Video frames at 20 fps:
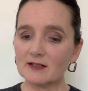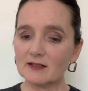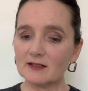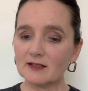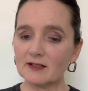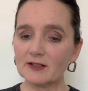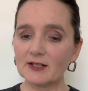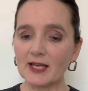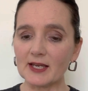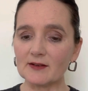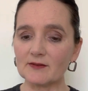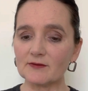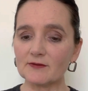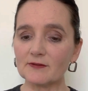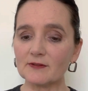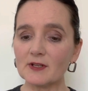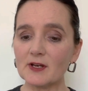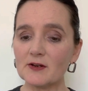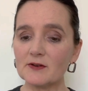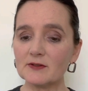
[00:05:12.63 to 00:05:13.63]
Okay,
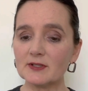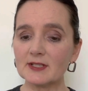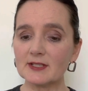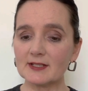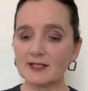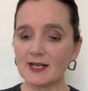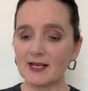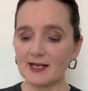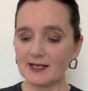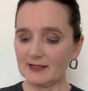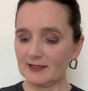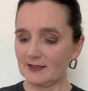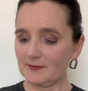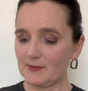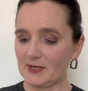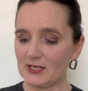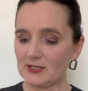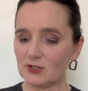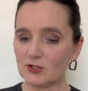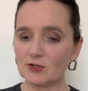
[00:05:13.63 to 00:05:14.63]
flow states,
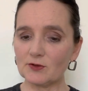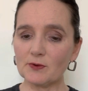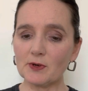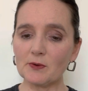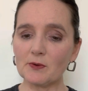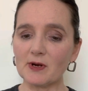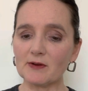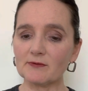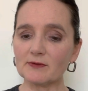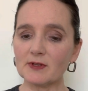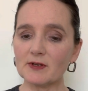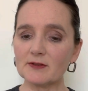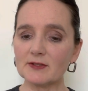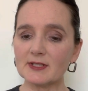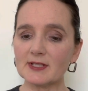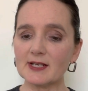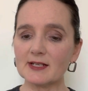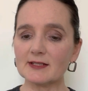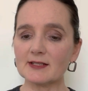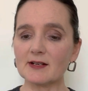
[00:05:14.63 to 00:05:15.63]
page 201. Flow
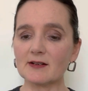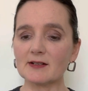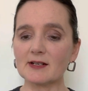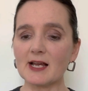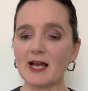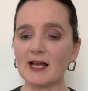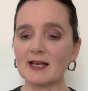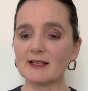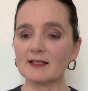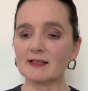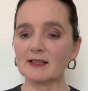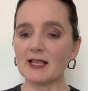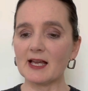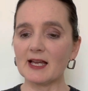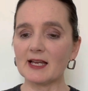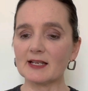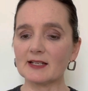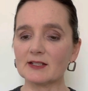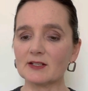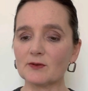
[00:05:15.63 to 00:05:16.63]
states are not in
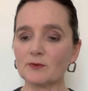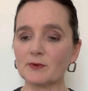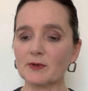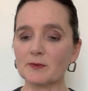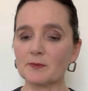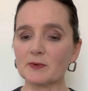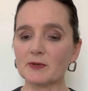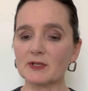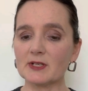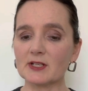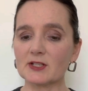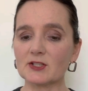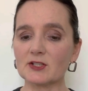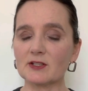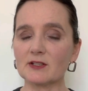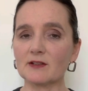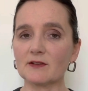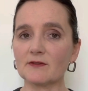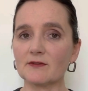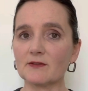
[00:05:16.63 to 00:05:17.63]
line with
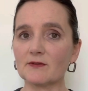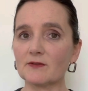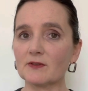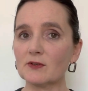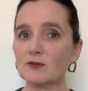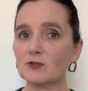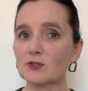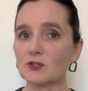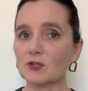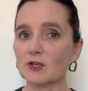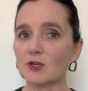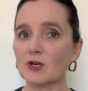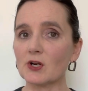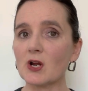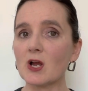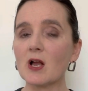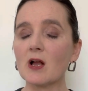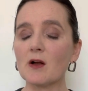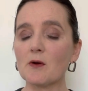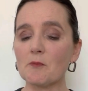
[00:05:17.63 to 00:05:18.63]
prediction of the future,
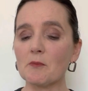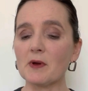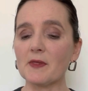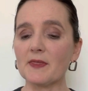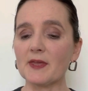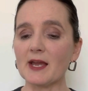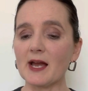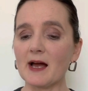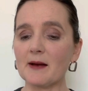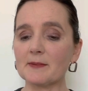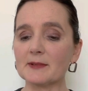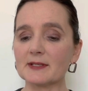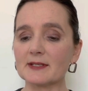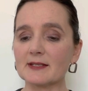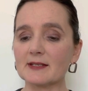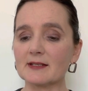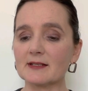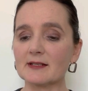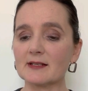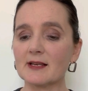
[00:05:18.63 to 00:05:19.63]
but the
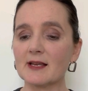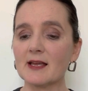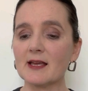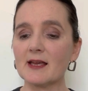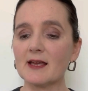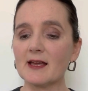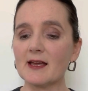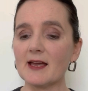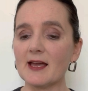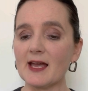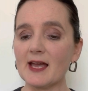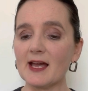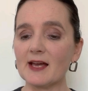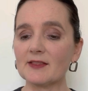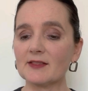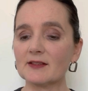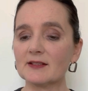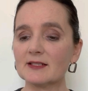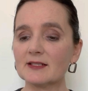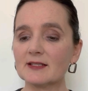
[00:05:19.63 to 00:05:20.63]
opposite.
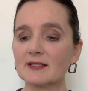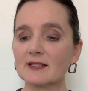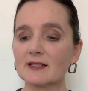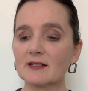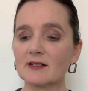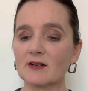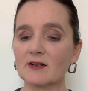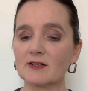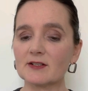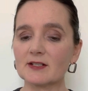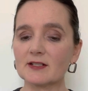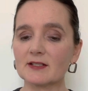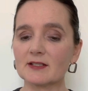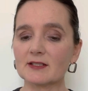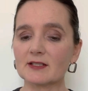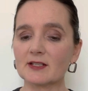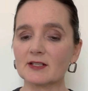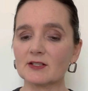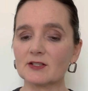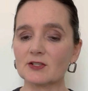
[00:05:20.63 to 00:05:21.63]
Athletes and artists
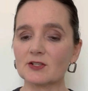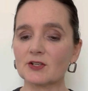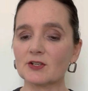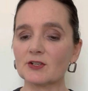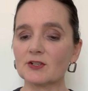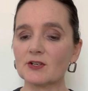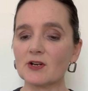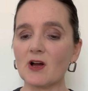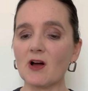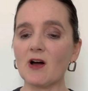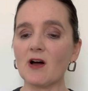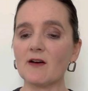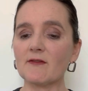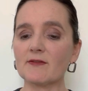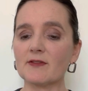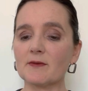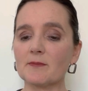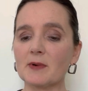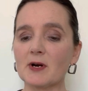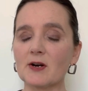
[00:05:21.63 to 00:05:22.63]
can turn off
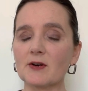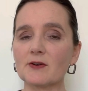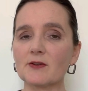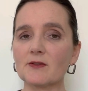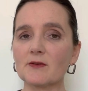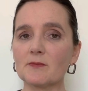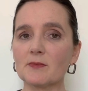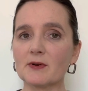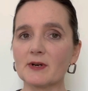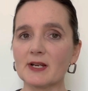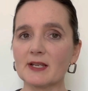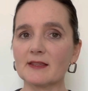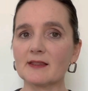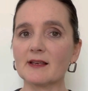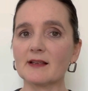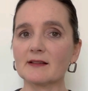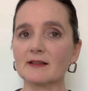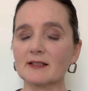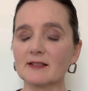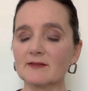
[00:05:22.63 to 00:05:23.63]
the part of the brain
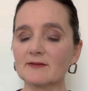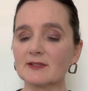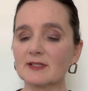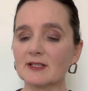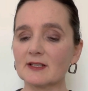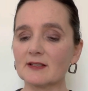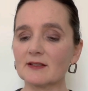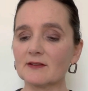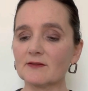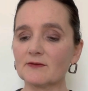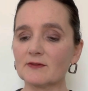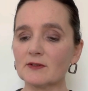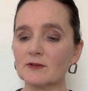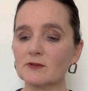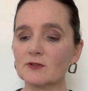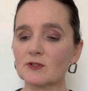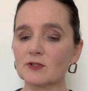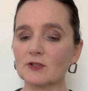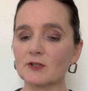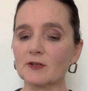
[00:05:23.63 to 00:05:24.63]
that lives in the
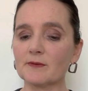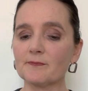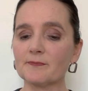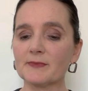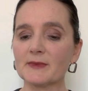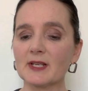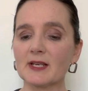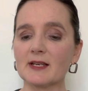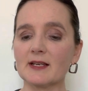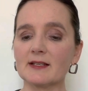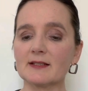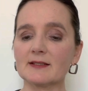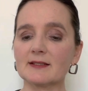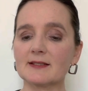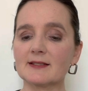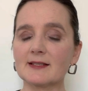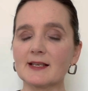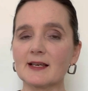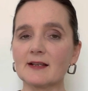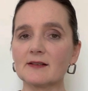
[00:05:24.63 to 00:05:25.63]
future and
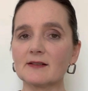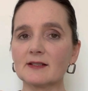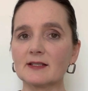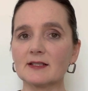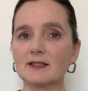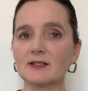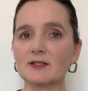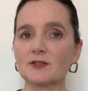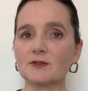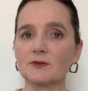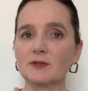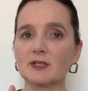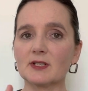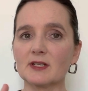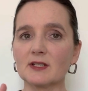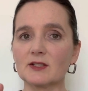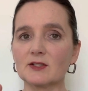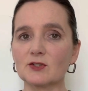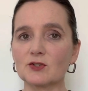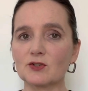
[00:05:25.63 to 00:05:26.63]
settle into an
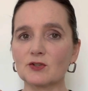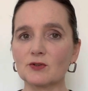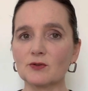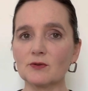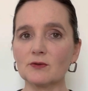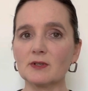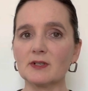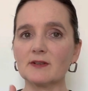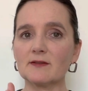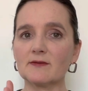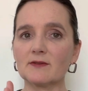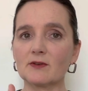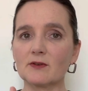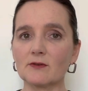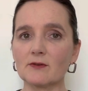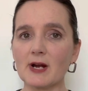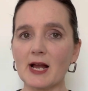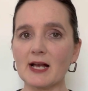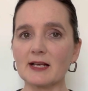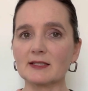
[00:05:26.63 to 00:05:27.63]
intuitive
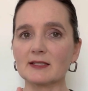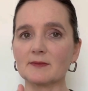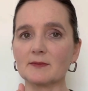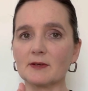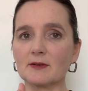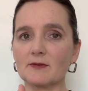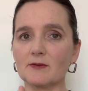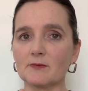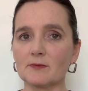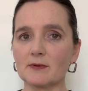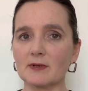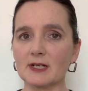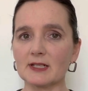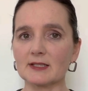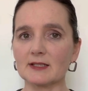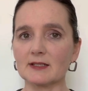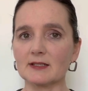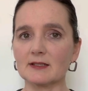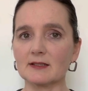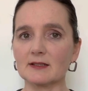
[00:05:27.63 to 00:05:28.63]
grasp of the
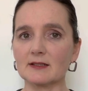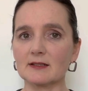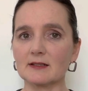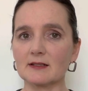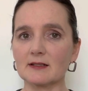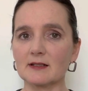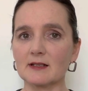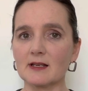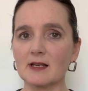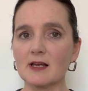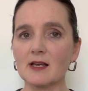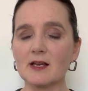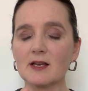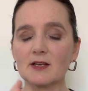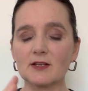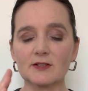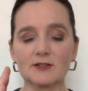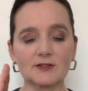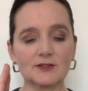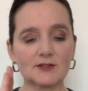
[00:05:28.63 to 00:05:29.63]
present.
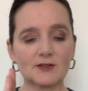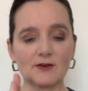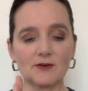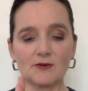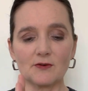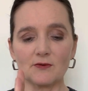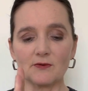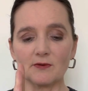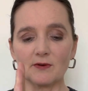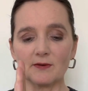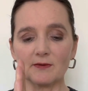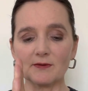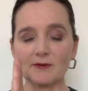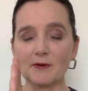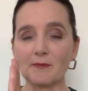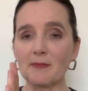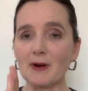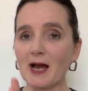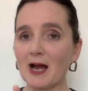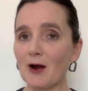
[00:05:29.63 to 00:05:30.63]
So the
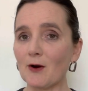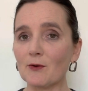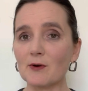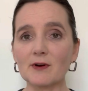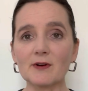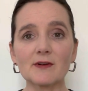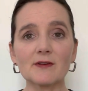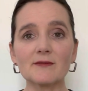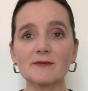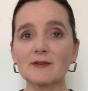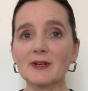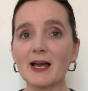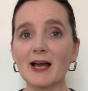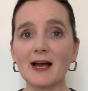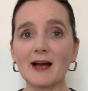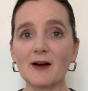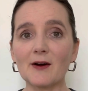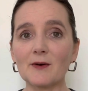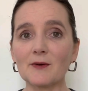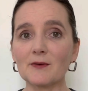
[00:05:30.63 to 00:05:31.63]
power of
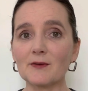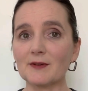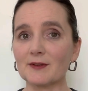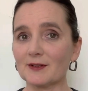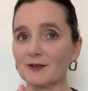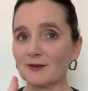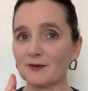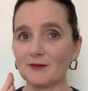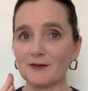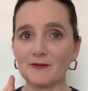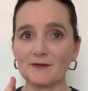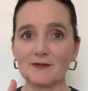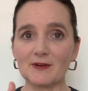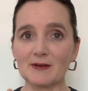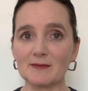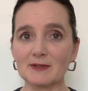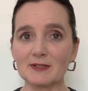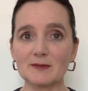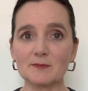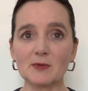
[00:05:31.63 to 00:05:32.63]
now, you know, the
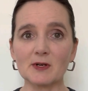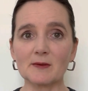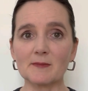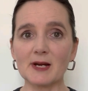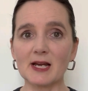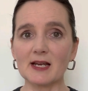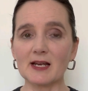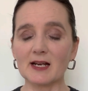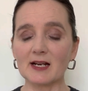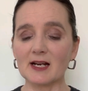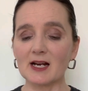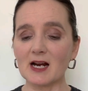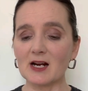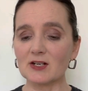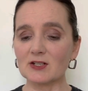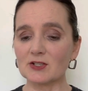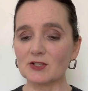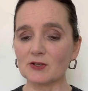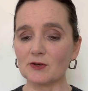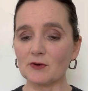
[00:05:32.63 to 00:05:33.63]
famous book by
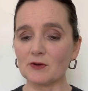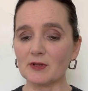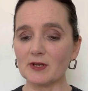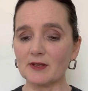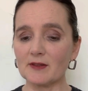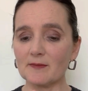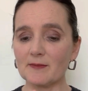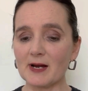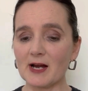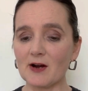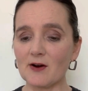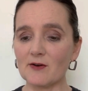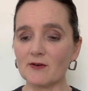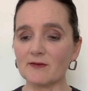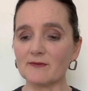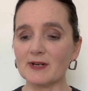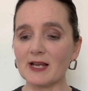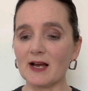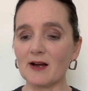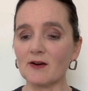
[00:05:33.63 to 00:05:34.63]
Eckhart Tolle, The Power
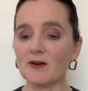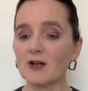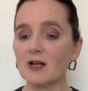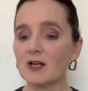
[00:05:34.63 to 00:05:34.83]
of Now.